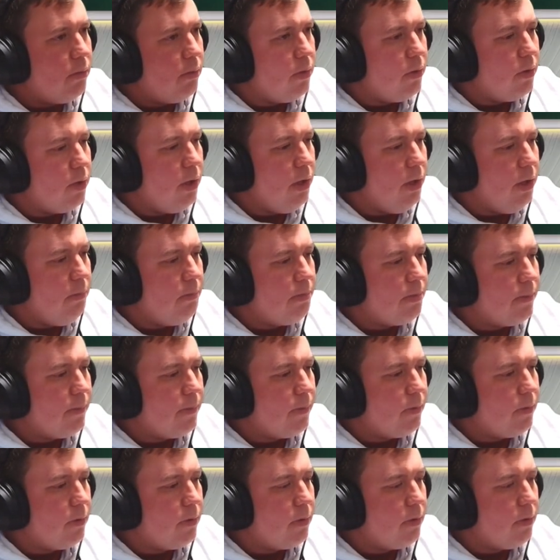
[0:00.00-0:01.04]
We'll keep.
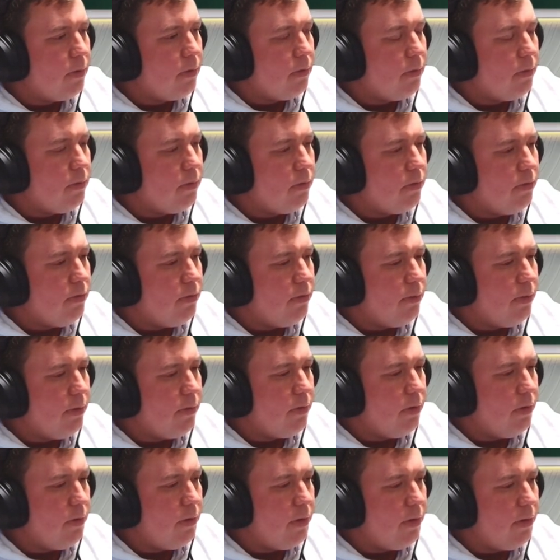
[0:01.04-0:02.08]
Since we've
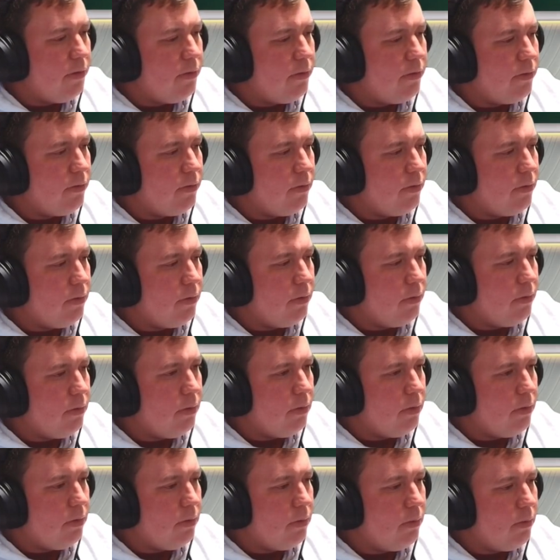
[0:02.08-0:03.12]
got this,
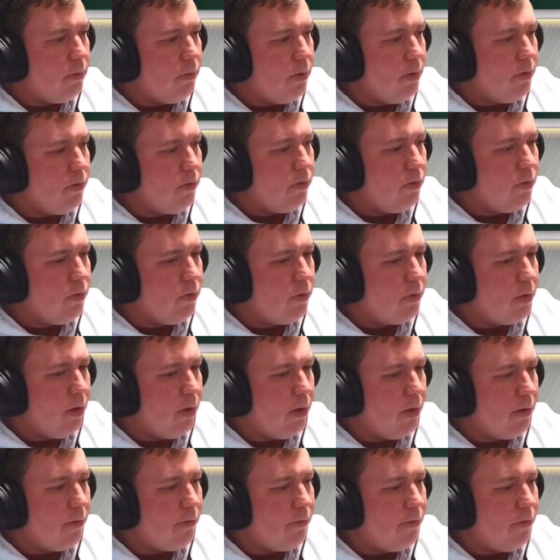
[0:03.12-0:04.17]
we're sort of
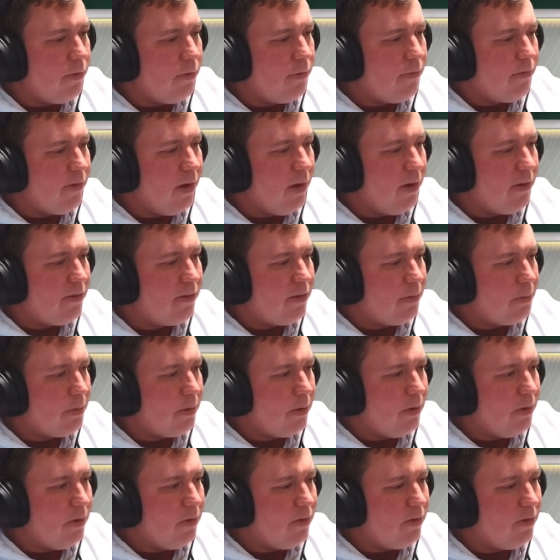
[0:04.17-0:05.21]
going for the fast
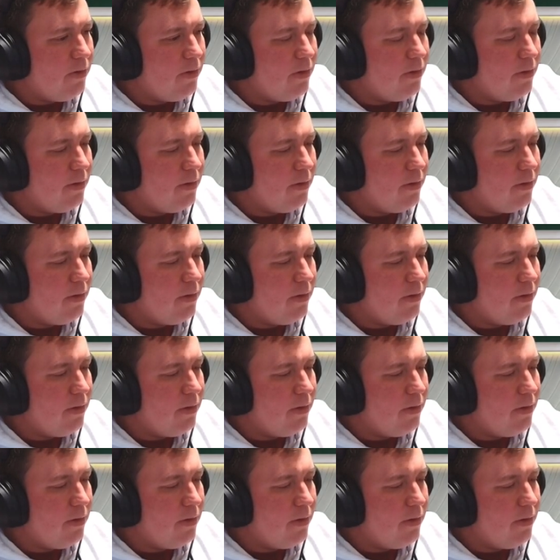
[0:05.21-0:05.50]
approach